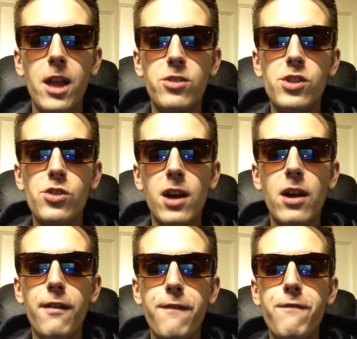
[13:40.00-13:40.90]
you see. So I
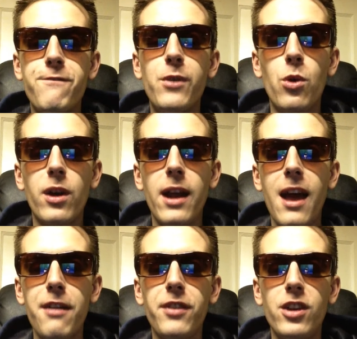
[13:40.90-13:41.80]
got a four and a
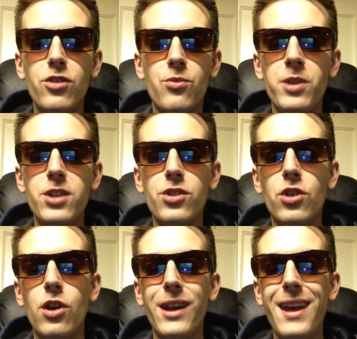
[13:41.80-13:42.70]
half inch reach
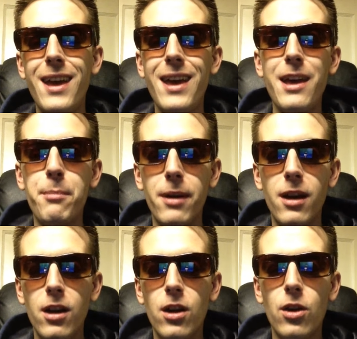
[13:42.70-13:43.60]
on him.
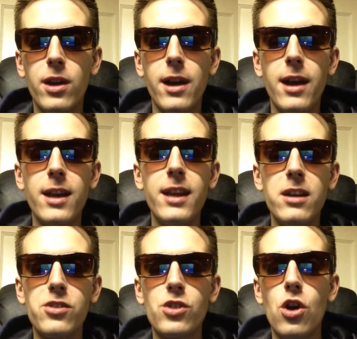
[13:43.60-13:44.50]
Okay, and he
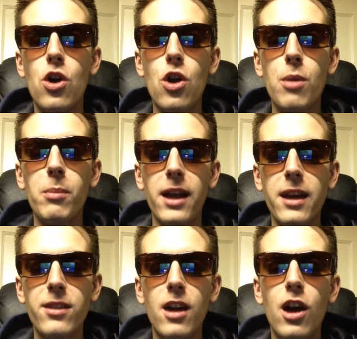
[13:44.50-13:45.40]
has an arm
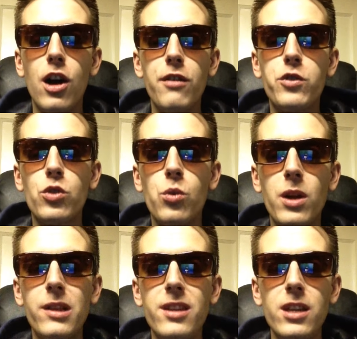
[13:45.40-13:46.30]
length of
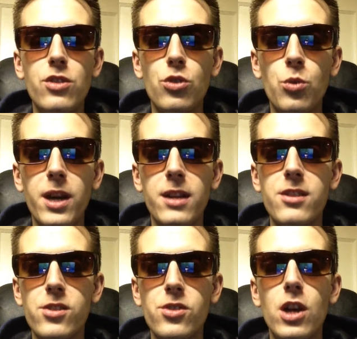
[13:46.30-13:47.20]
22
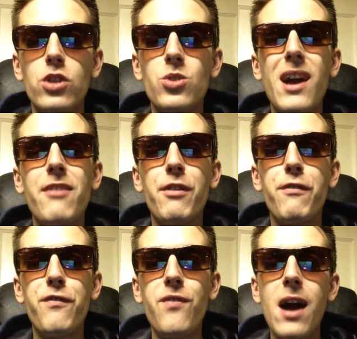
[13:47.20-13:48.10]
inches. So I have a
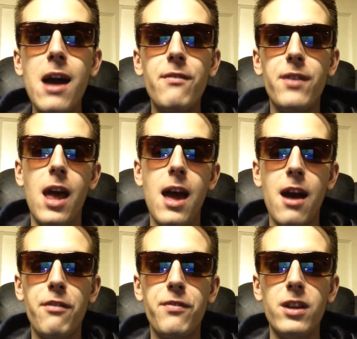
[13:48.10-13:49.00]
five and a
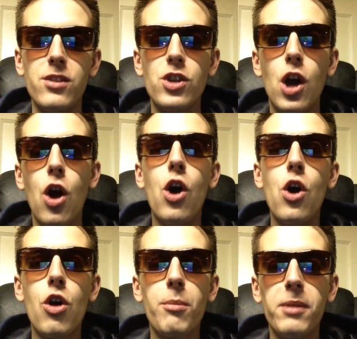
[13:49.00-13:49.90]
half inch
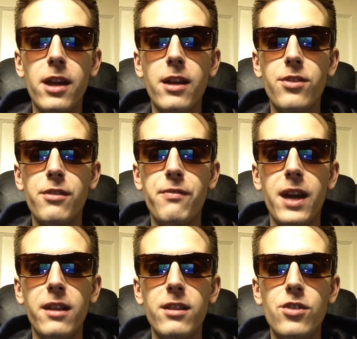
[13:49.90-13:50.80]
arm length
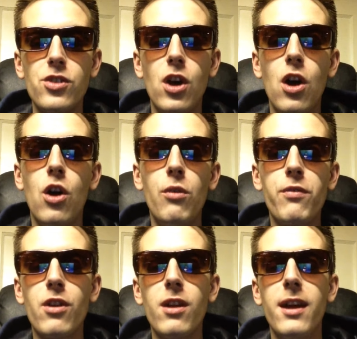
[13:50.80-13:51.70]
advantage
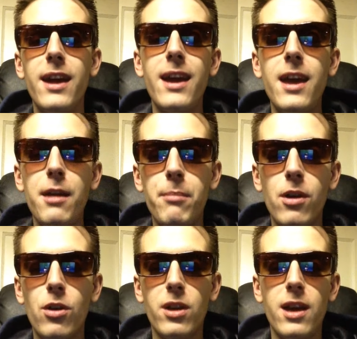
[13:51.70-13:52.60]
over him.
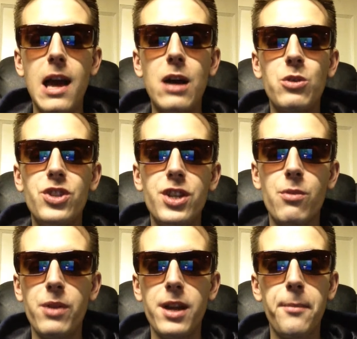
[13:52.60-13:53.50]
Okay,
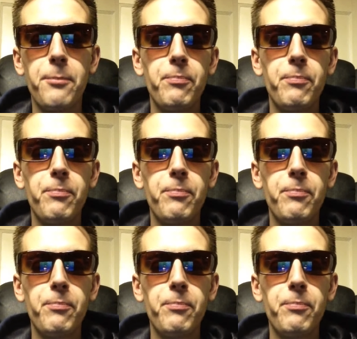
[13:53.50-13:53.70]
Algieri.